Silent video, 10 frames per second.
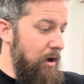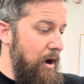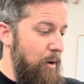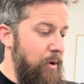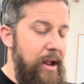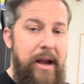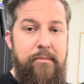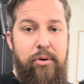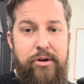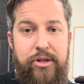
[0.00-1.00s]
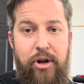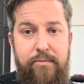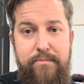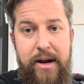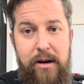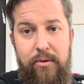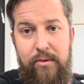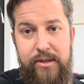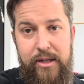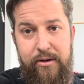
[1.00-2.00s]
I went ahead and bore scoped my number
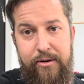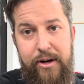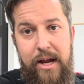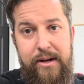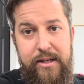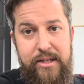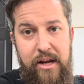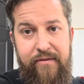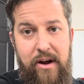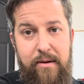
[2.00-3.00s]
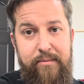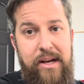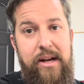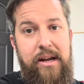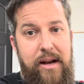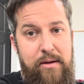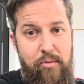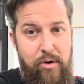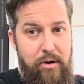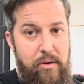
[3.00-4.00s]
one cylinder again to see if I'm getting any
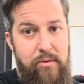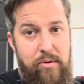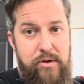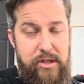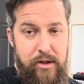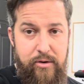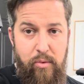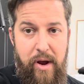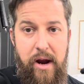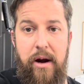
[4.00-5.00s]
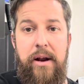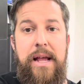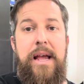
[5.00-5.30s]
more cylinder wear,